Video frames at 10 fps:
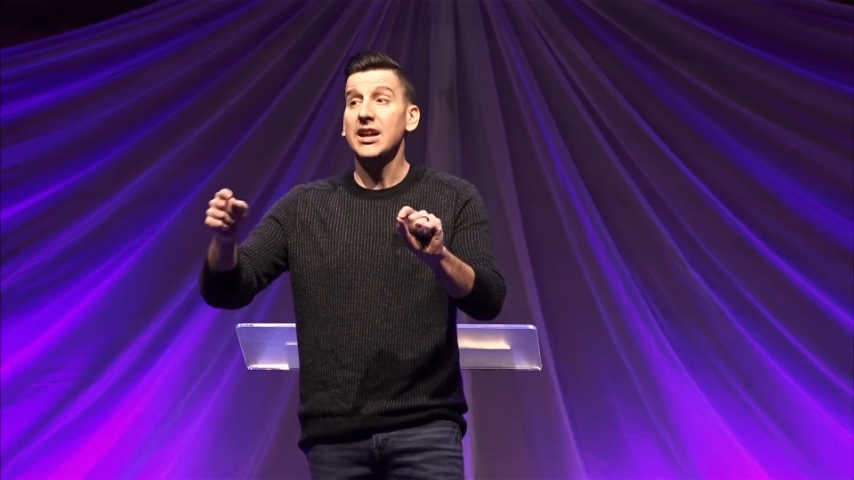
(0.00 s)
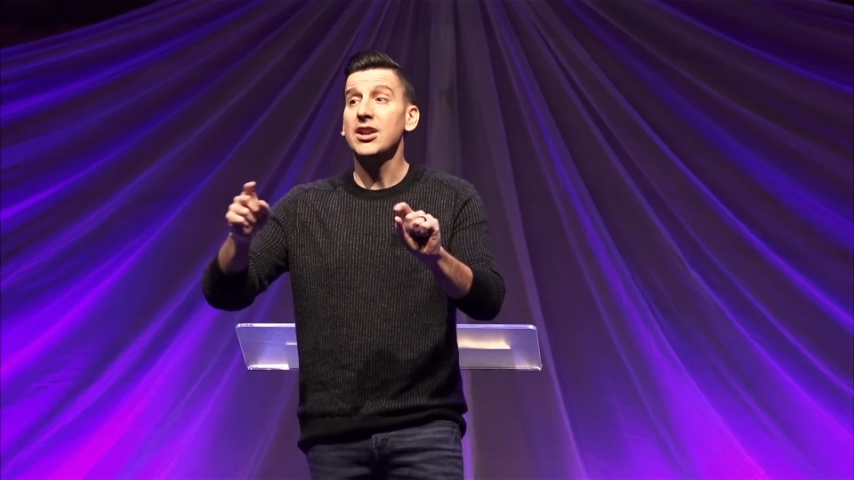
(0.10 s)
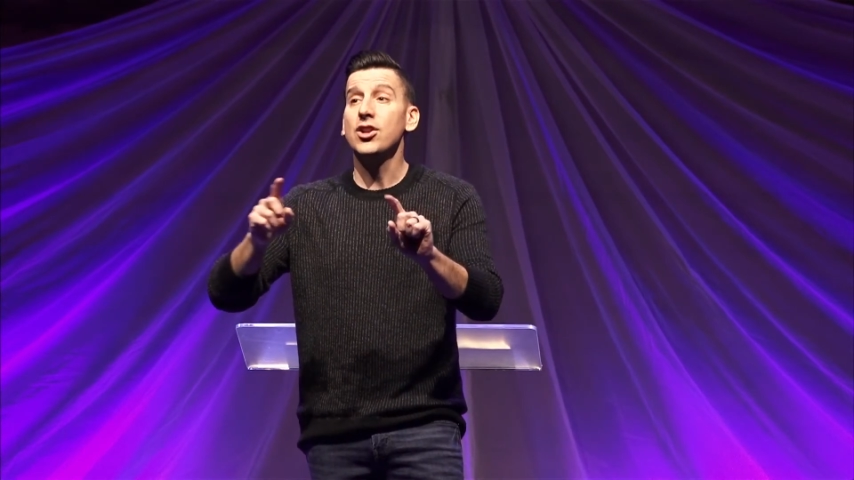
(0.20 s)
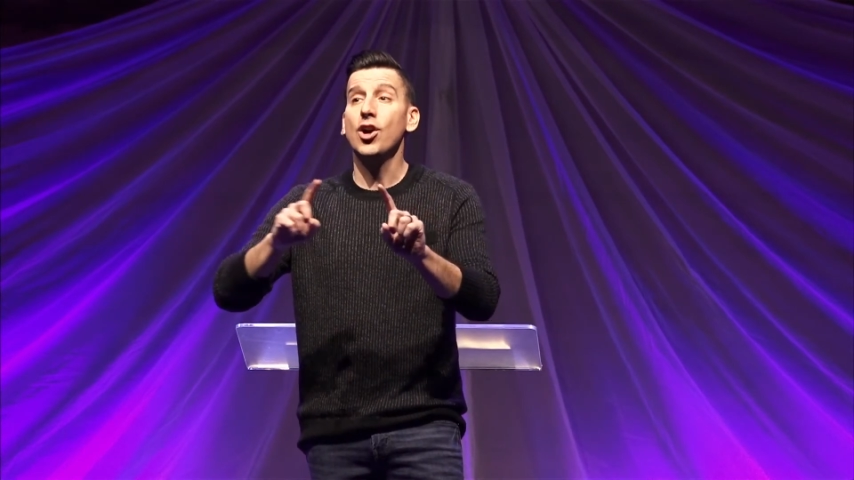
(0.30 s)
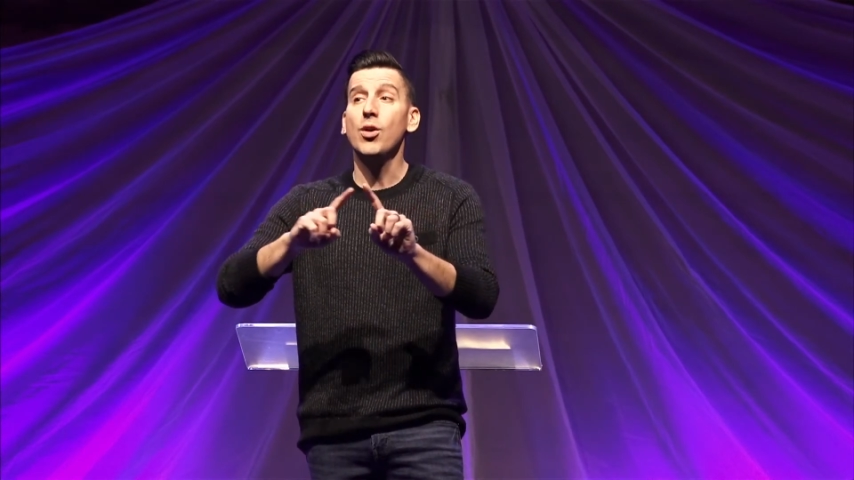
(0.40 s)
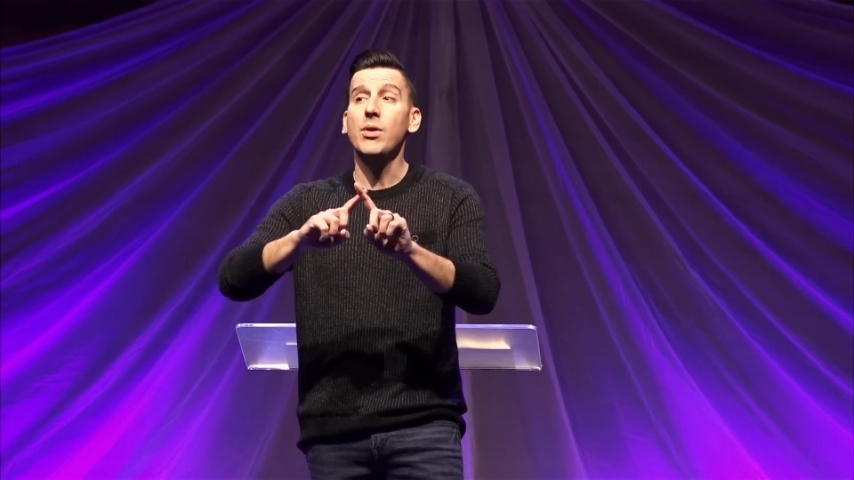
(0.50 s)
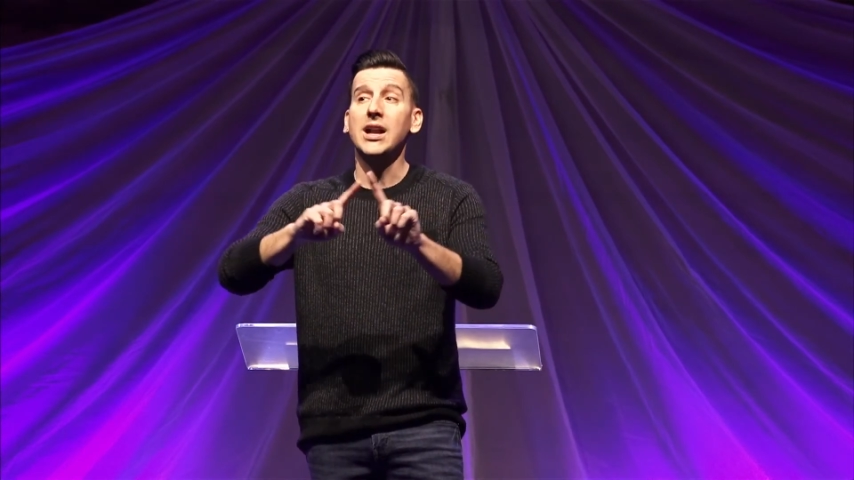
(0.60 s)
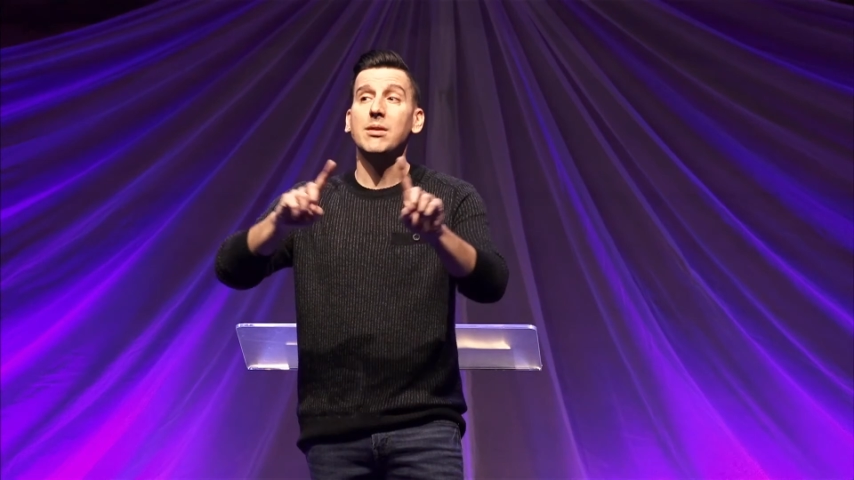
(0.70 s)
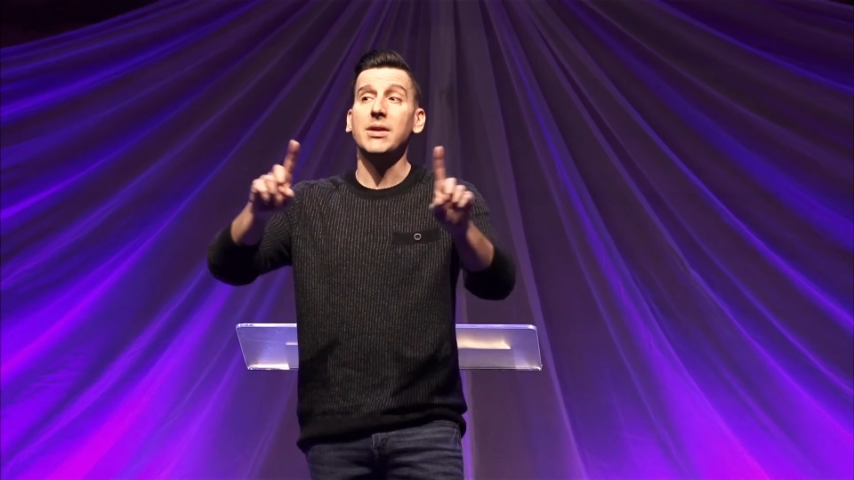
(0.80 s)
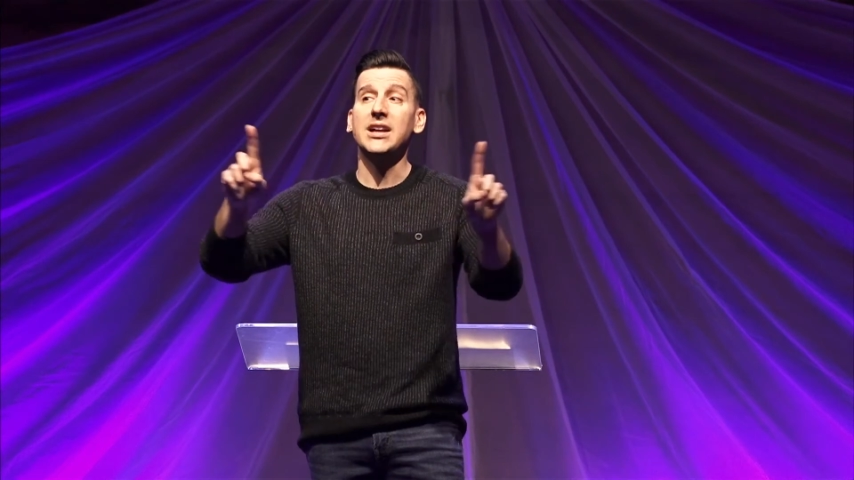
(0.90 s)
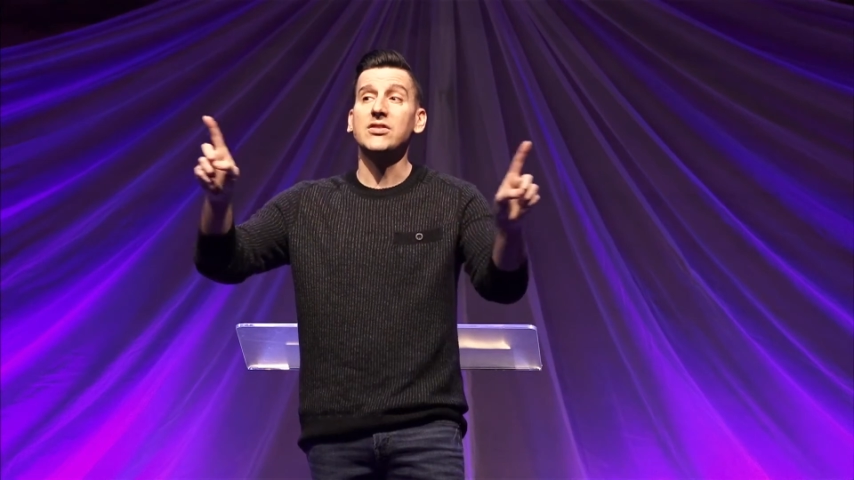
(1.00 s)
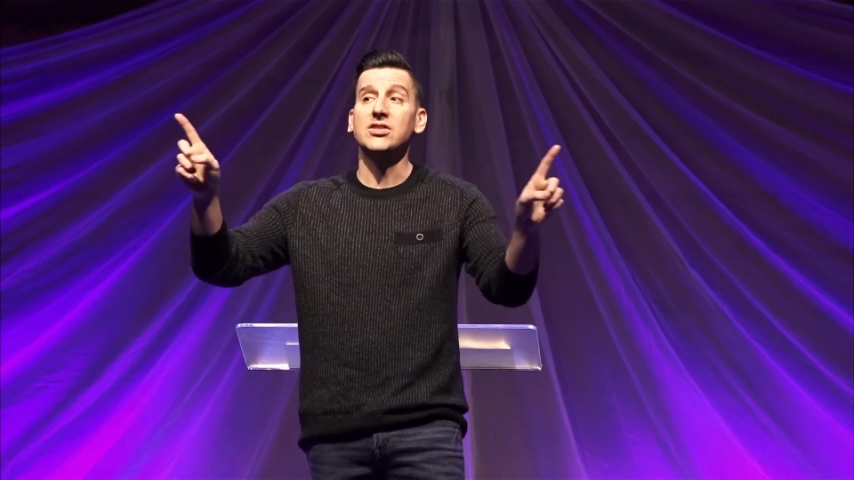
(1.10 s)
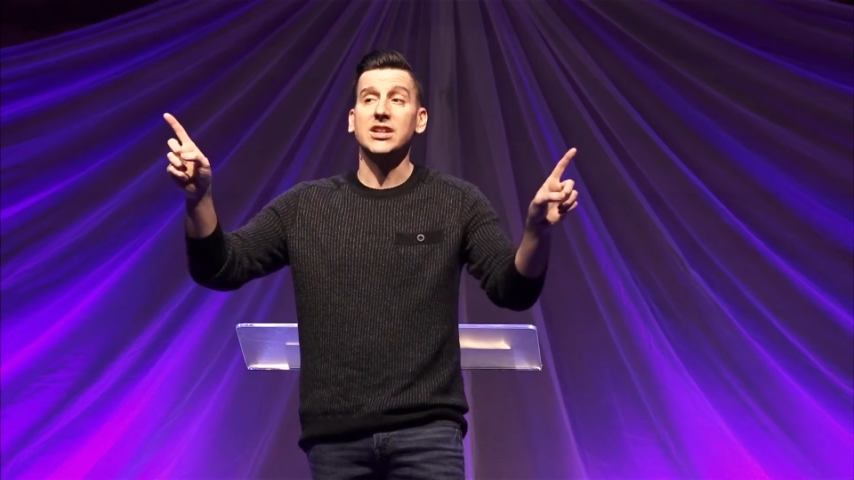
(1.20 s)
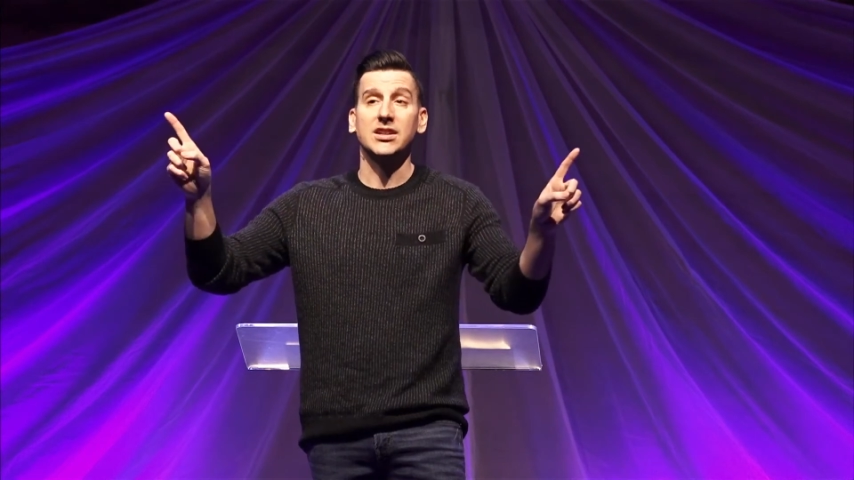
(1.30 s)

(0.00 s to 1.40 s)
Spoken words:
Nobody may have seen